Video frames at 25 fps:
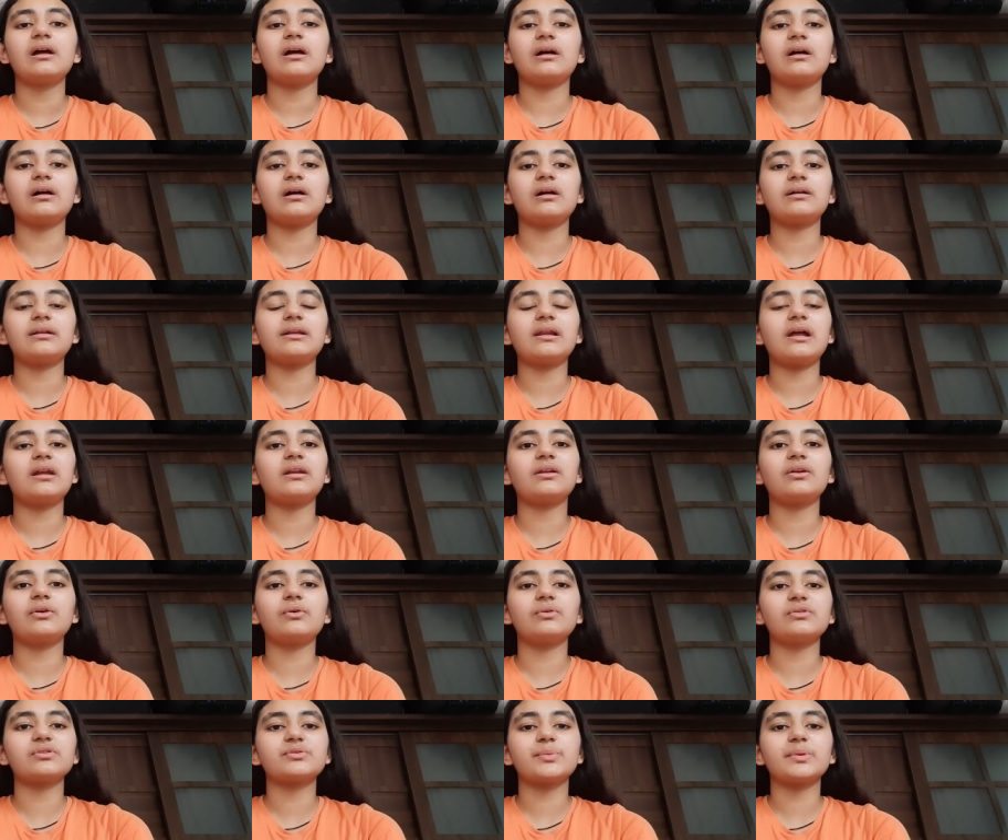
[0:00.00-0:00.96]
uh,
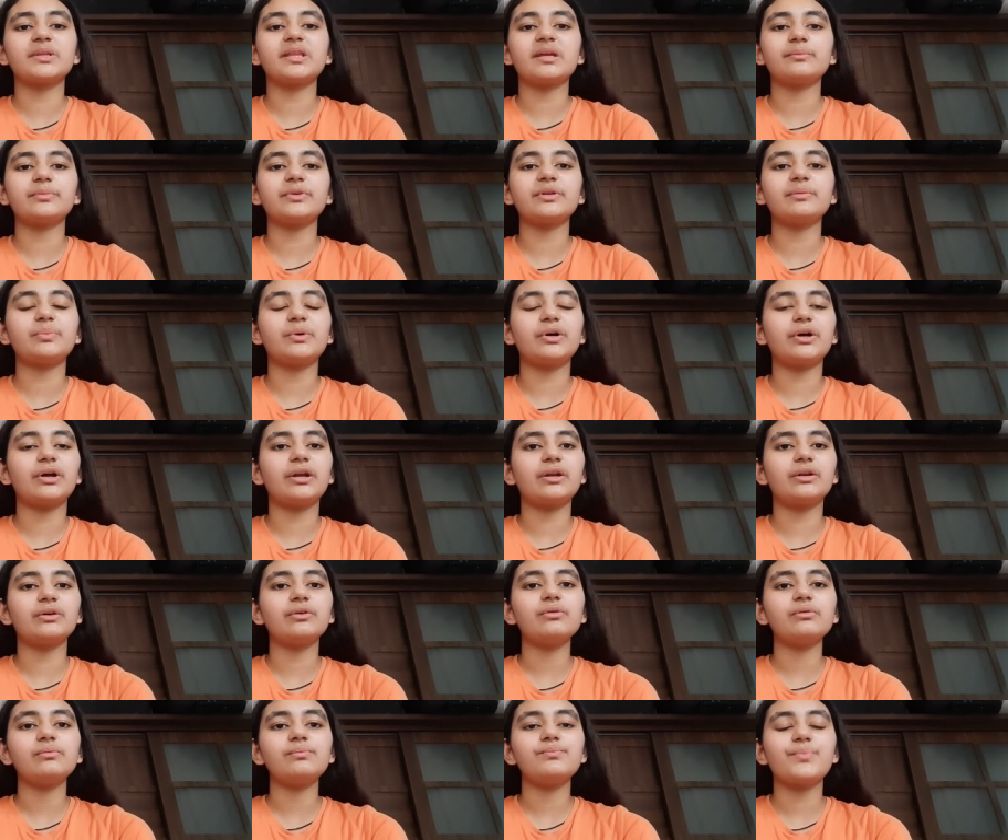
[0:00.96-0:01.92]
Clarke goes with them to
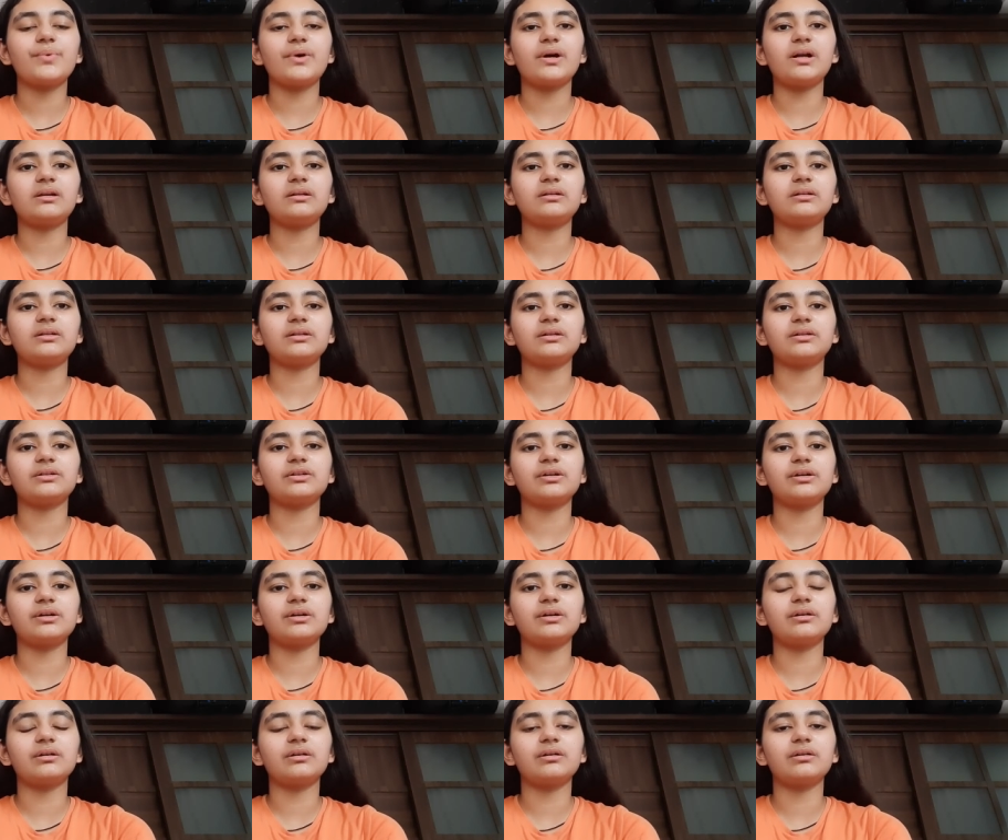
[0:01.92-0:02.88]
Bardo, but
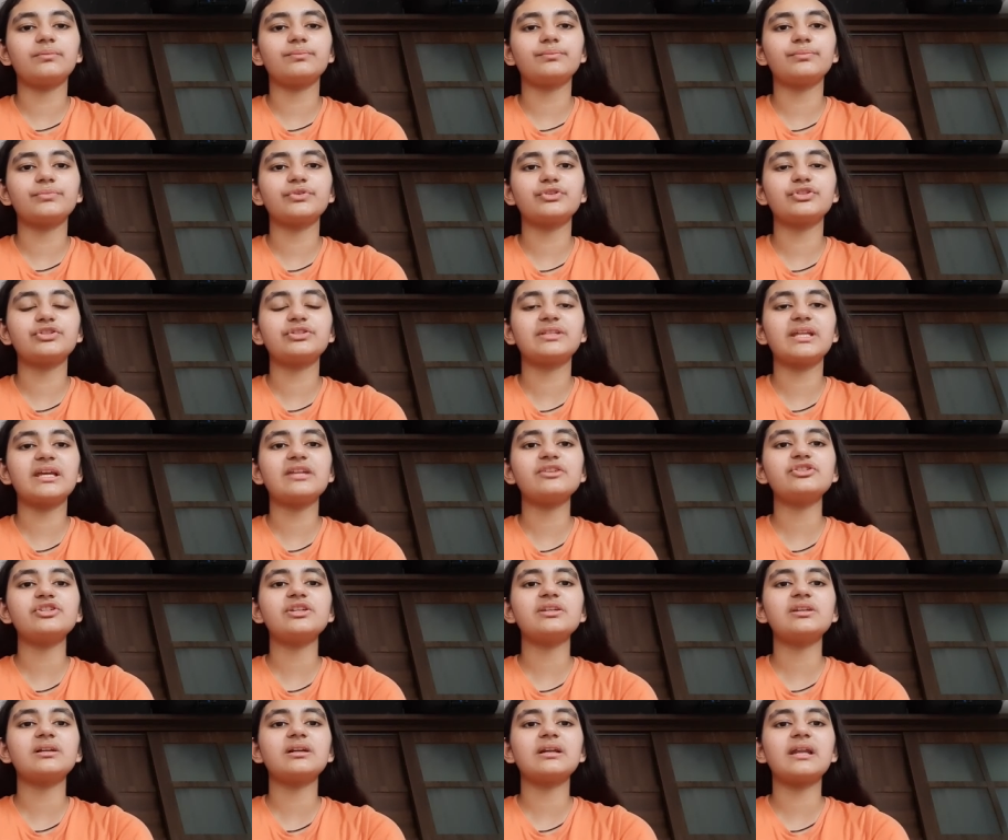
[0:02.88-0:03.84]
uh, then
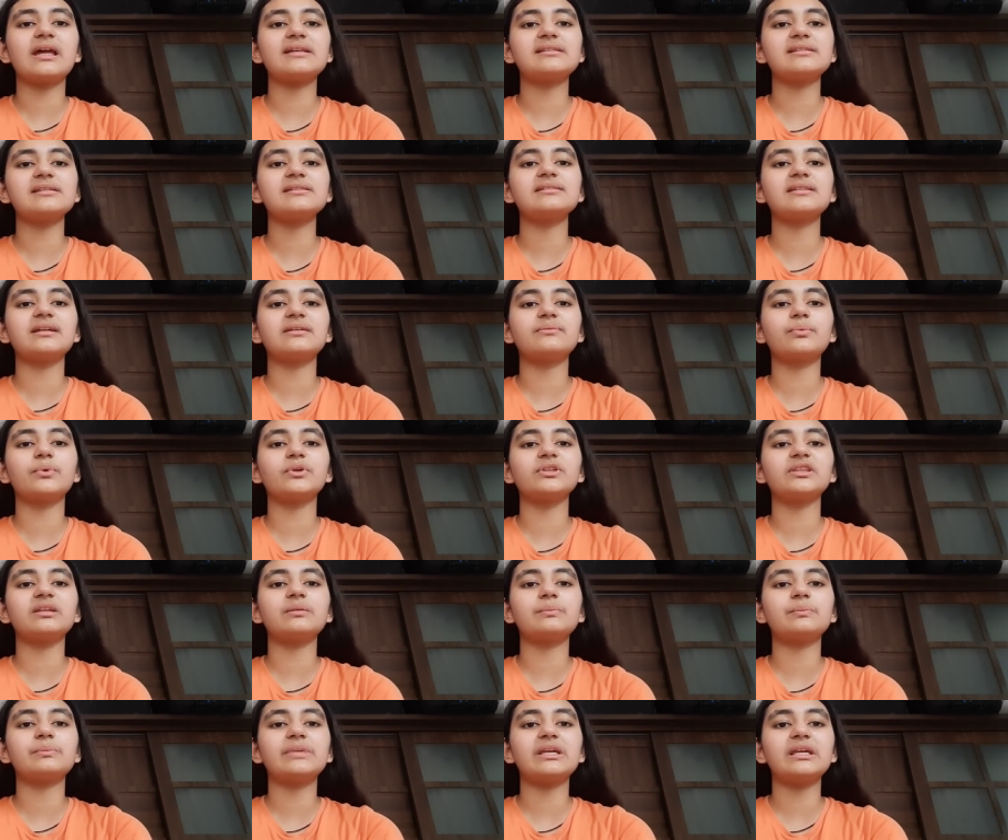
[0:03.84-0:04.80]
she realizes that
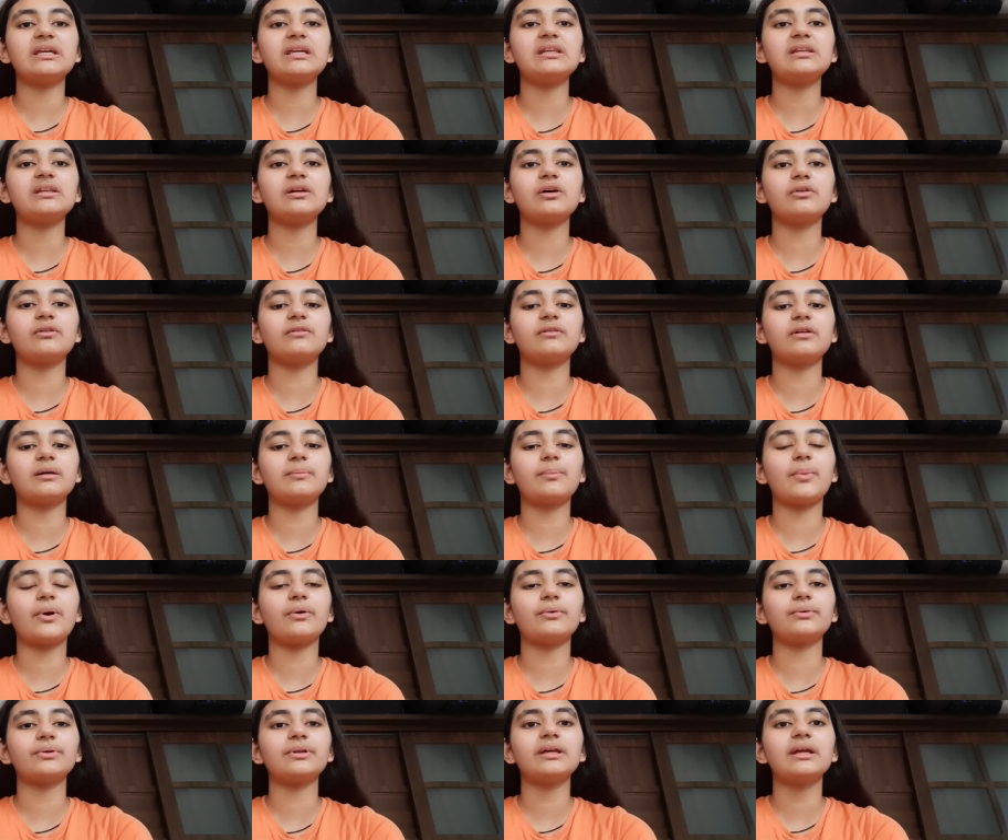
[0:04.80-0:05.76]
what they mean
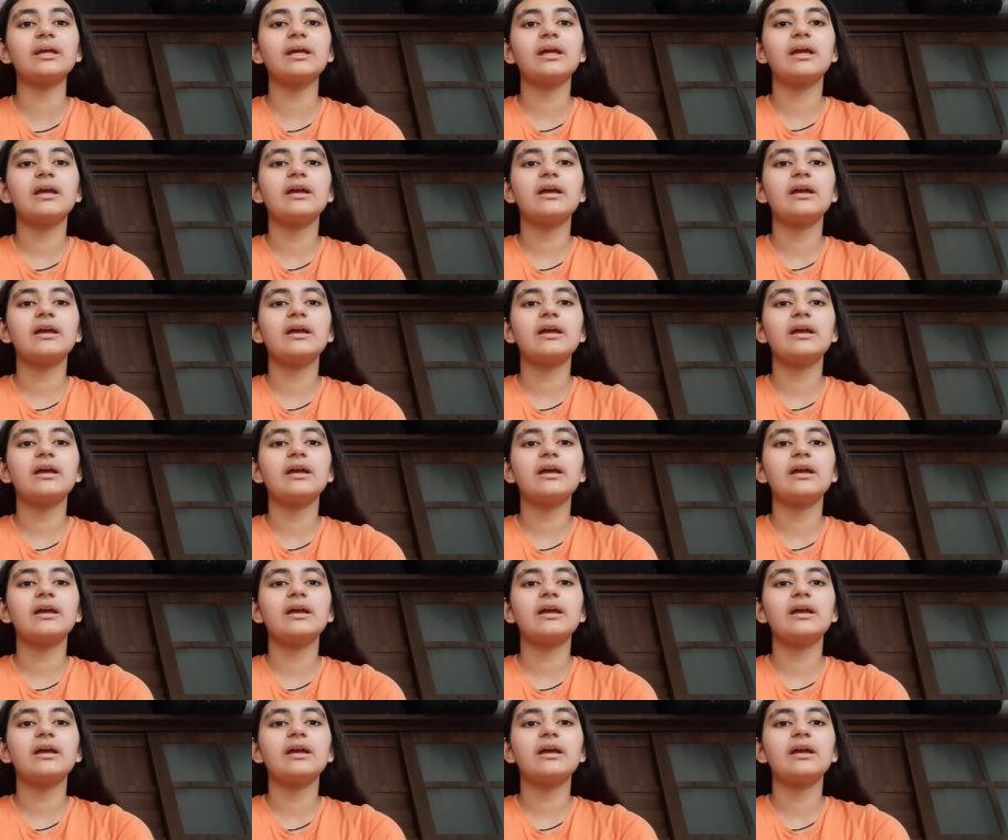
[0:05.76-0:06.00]
about